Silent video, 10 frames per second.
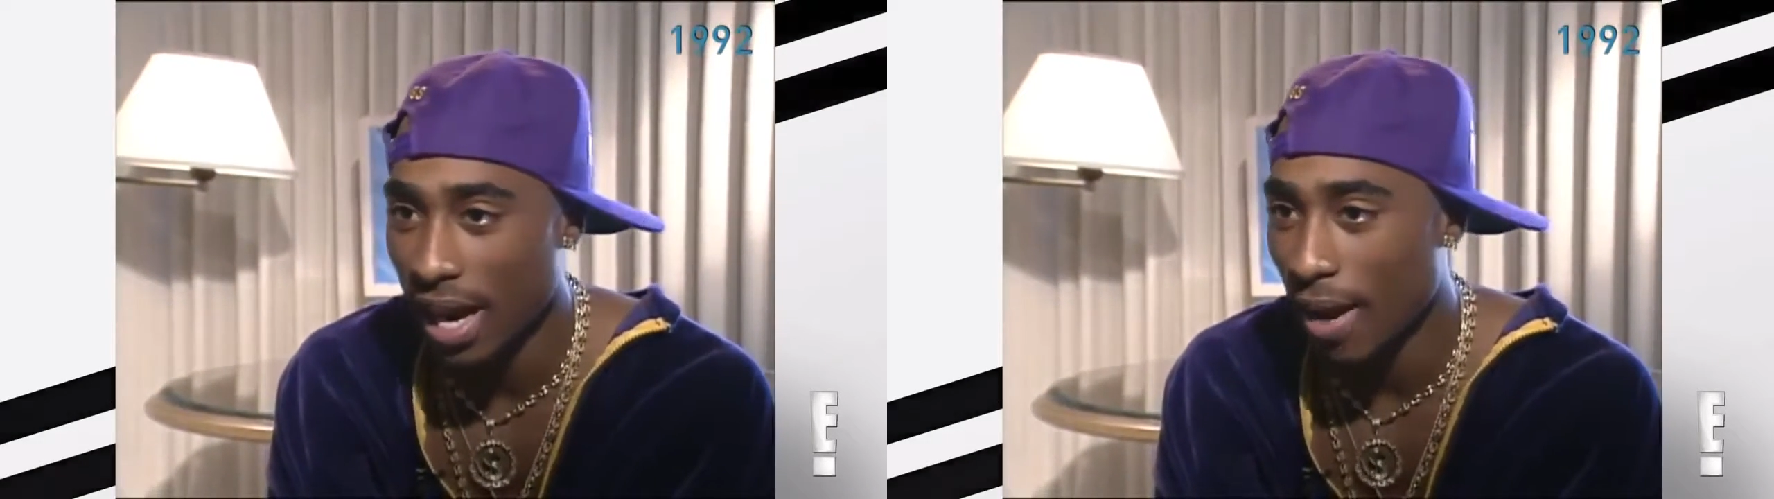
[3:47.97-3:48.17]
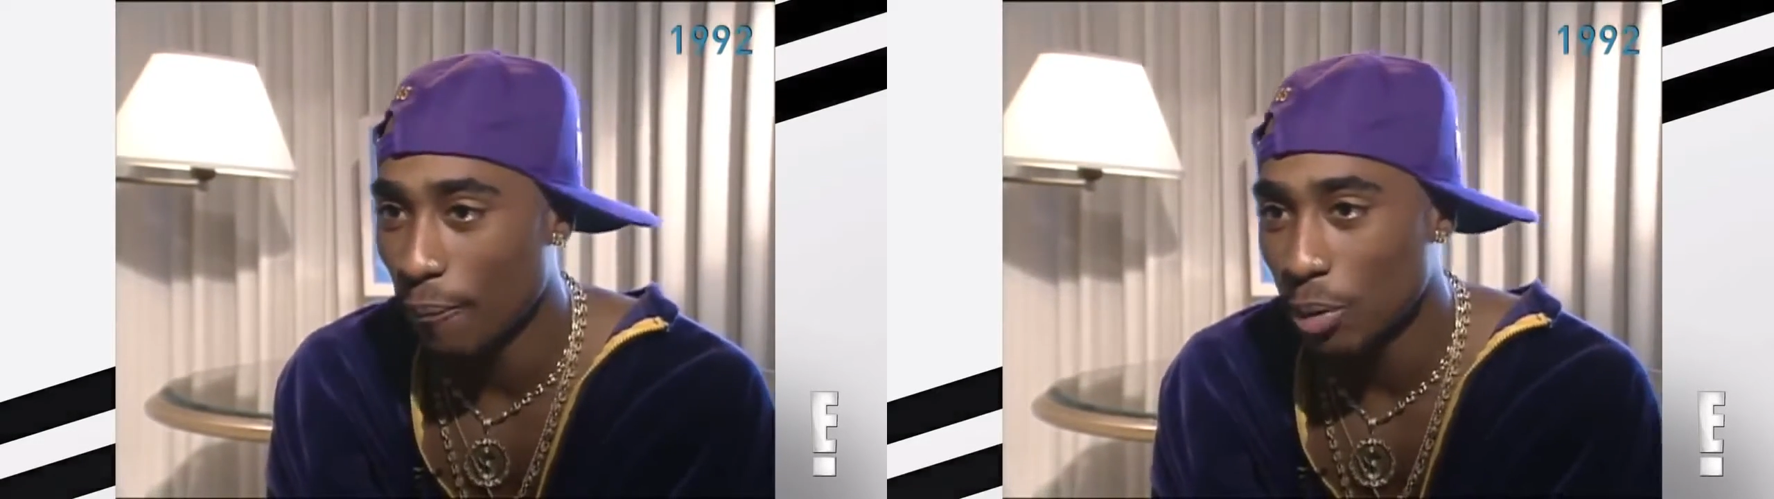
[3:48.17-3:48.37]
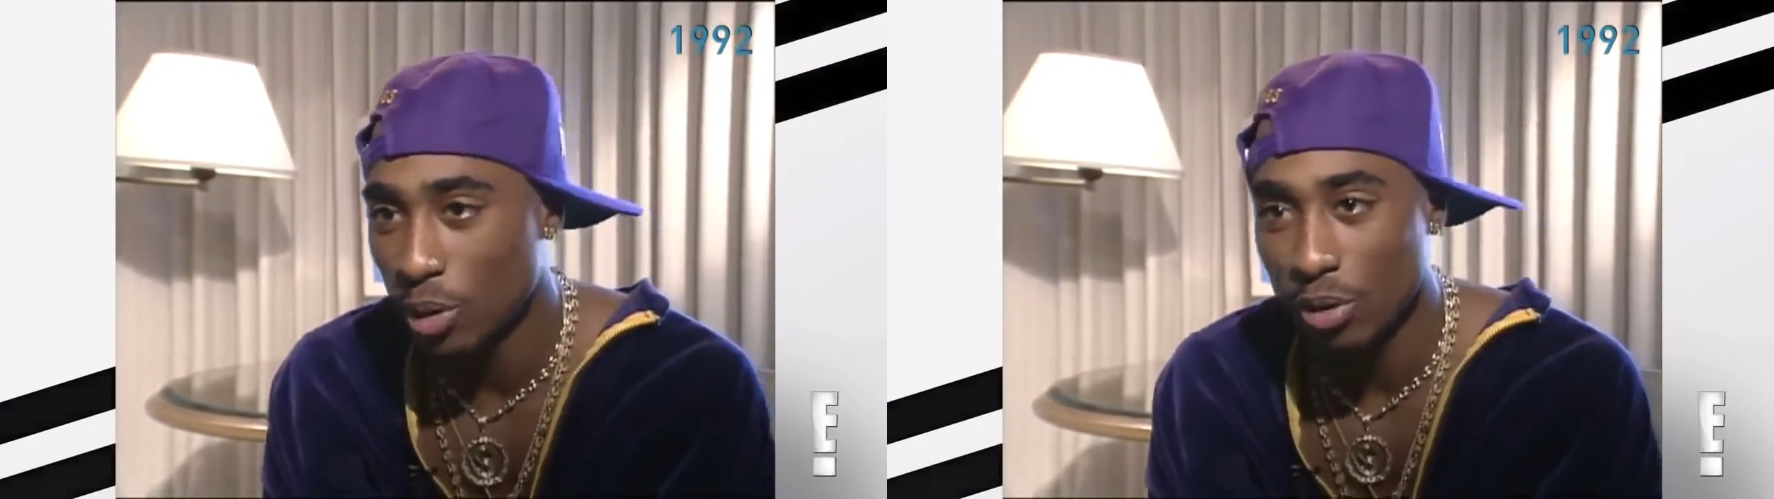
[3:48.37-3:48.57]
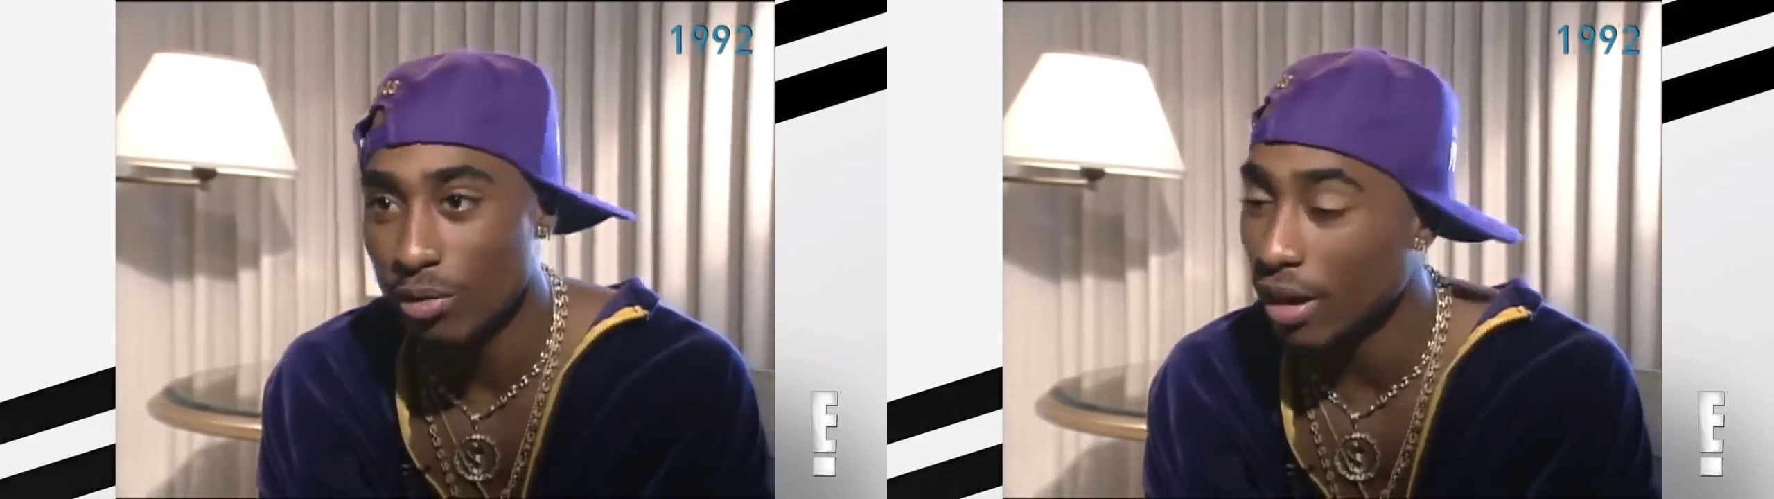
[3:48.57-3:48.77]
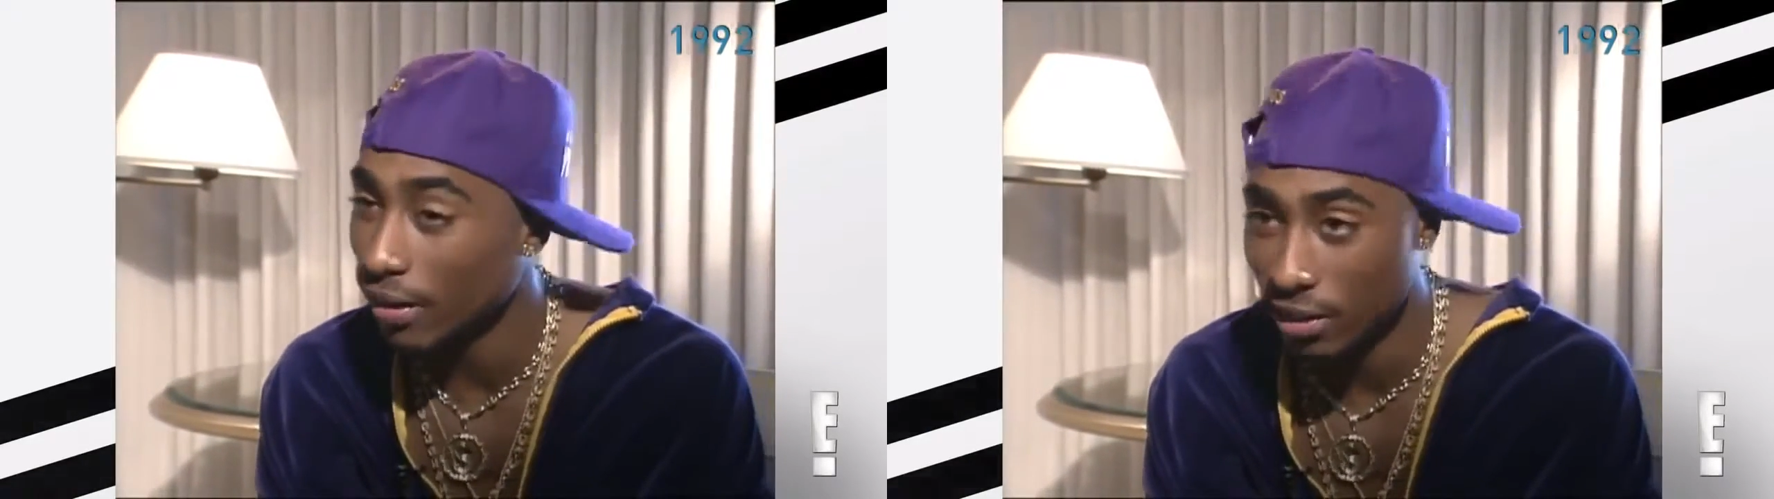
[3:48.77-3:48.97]
That album is
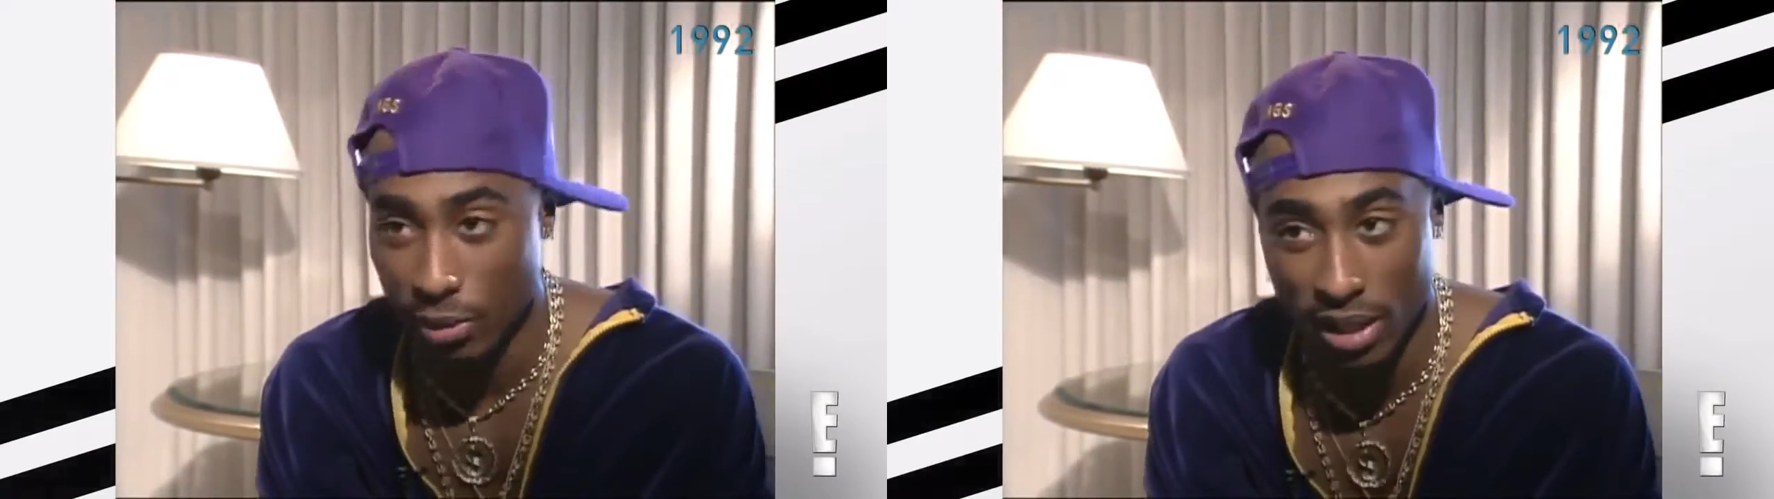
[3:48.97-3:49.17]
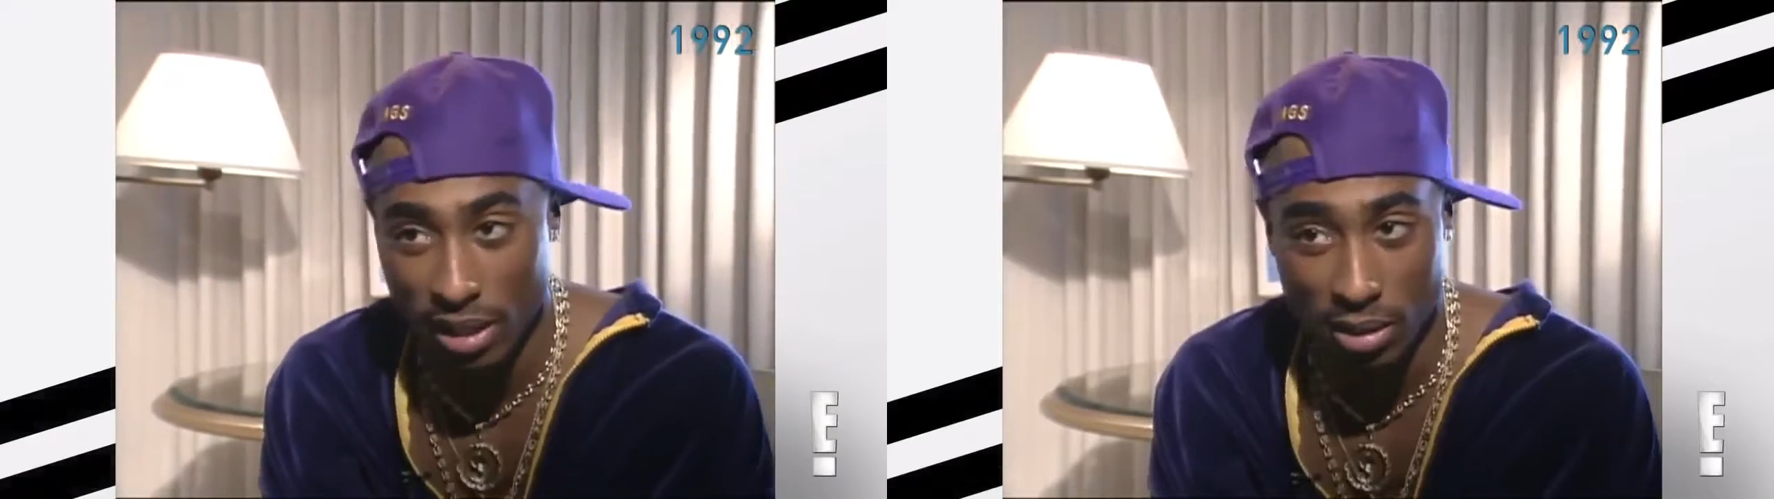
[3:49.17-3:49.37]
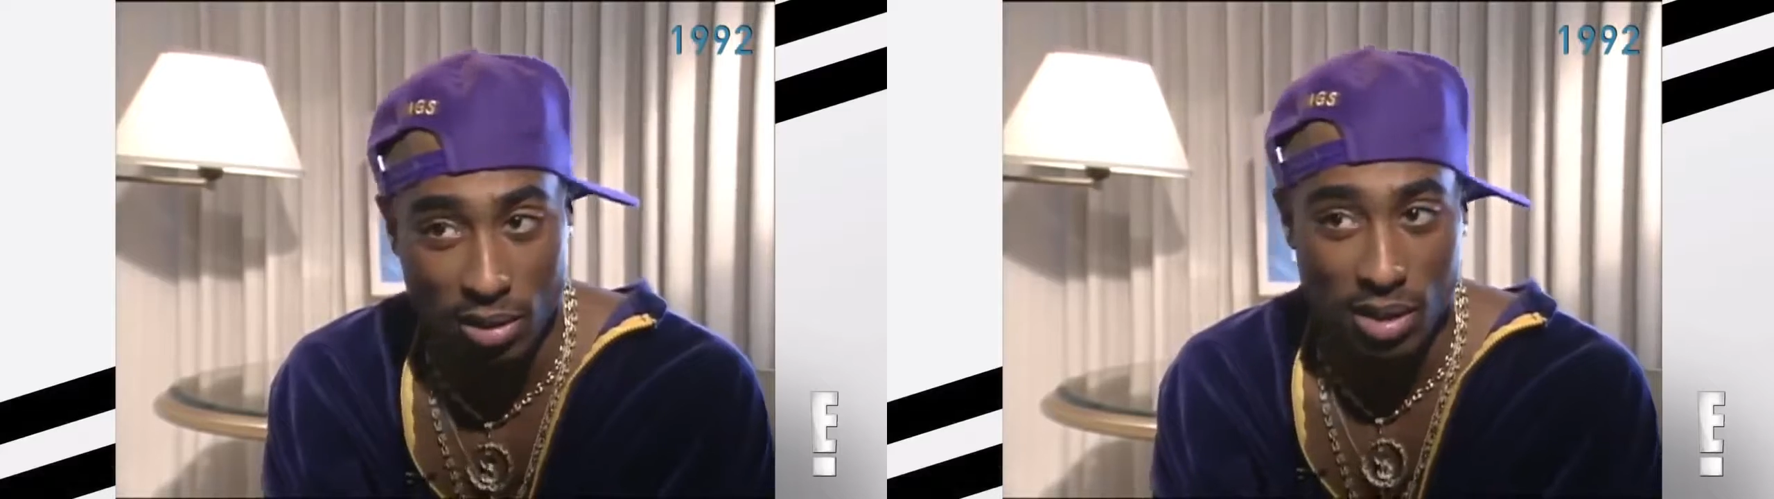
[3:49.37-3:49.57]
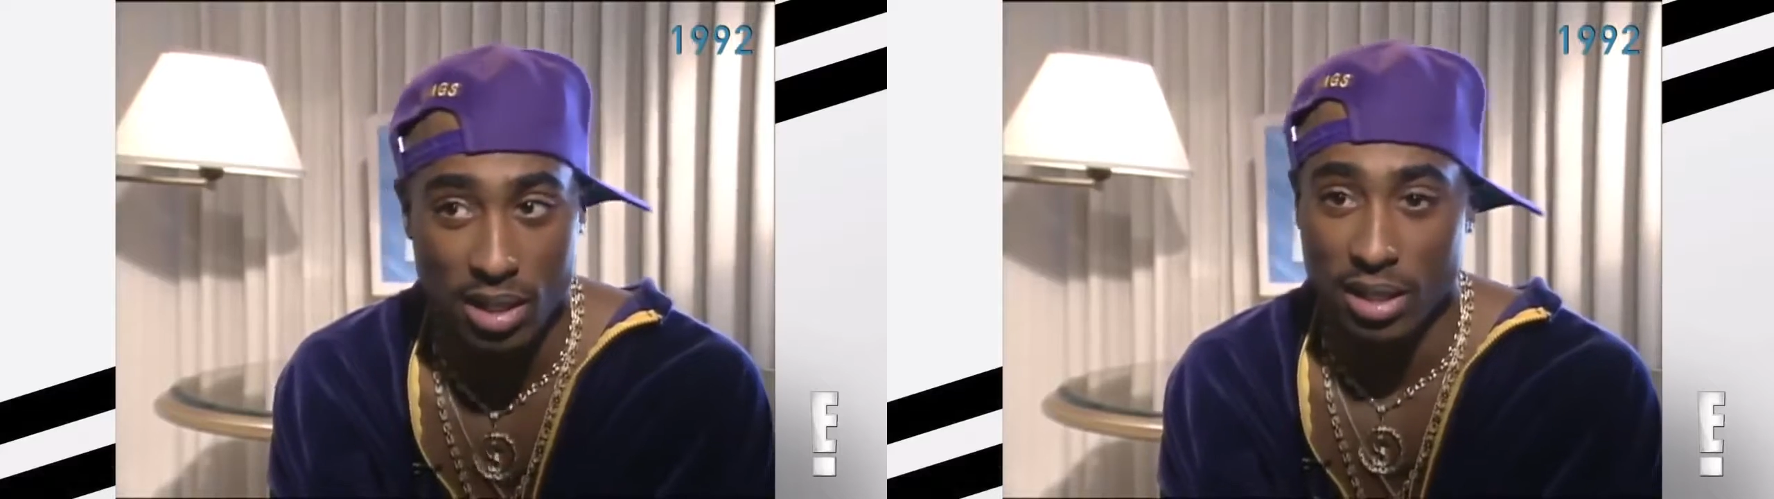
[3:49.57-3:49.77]
doing very well.